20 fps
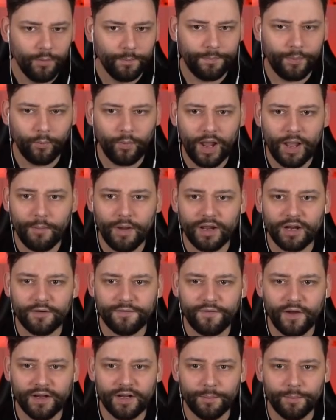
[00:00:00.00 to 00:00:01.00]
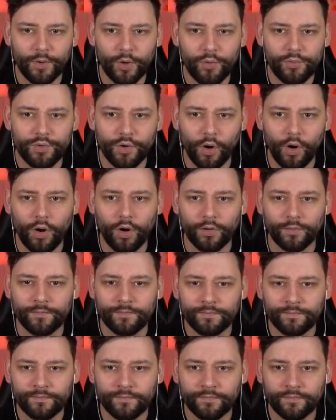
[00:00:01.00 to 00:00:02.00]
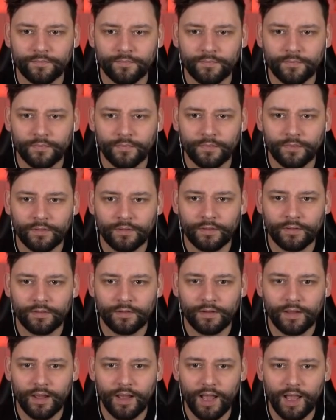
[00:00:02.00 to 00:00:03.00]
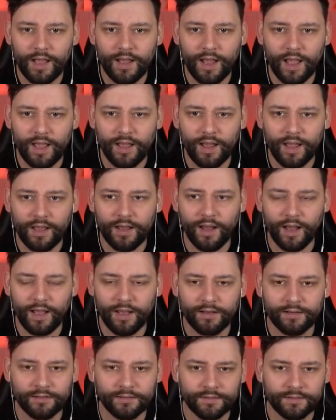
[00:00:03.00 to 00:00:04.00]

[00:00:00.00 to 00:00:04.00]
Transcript: But where am I going to find a blue door? Ha ha ha ha!